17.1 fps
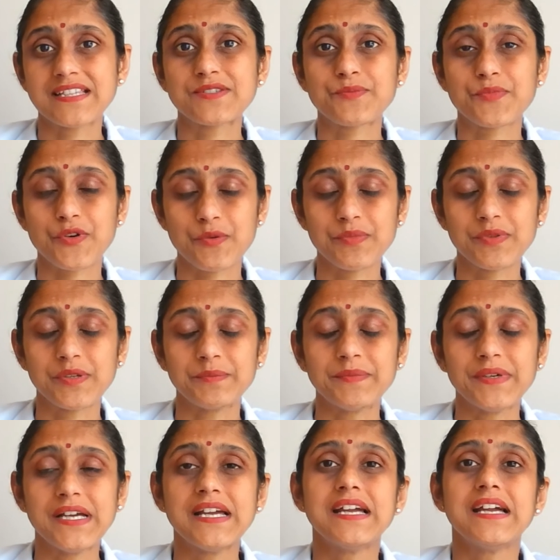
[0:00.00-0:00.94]
this
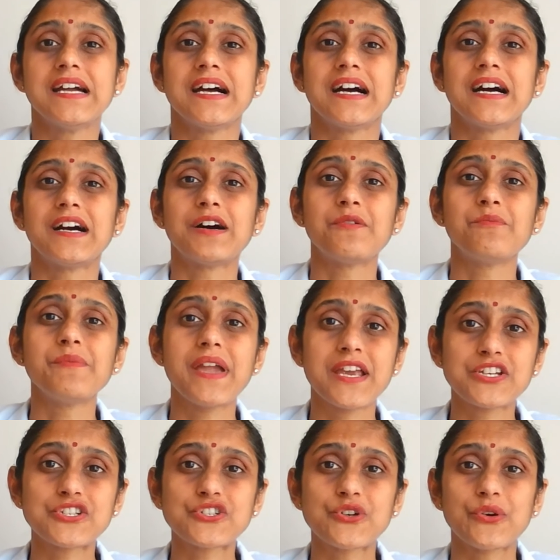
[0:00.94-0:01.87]
problem, uh,
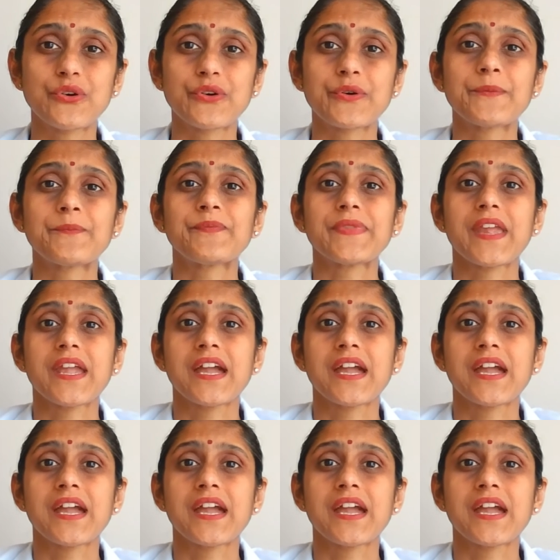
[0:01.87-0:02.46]
make sure